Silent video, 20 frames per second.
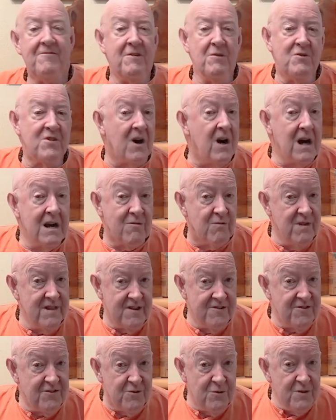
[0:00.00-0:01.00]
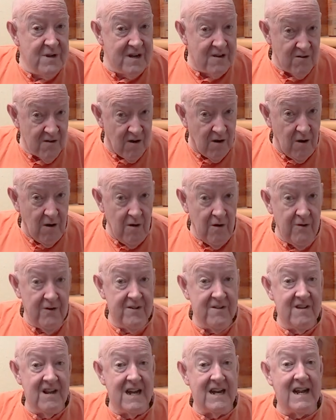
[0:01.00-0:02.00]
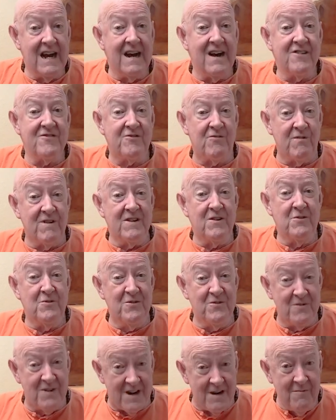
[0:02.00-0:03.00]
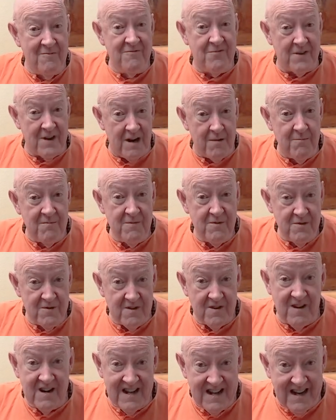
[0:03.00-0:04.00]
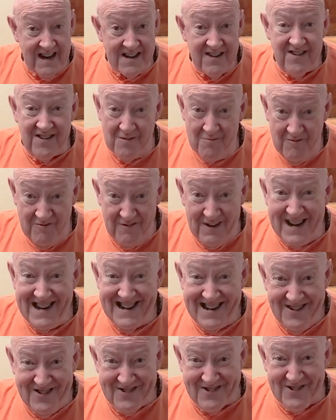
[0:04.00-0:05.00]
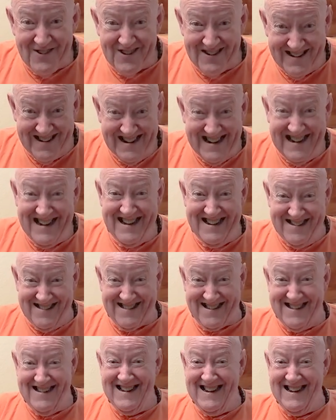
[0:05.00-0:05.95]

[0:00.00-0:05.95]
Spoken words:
you talk with a 2-year-old and ask, where did you come from? You're going to get some funny stories.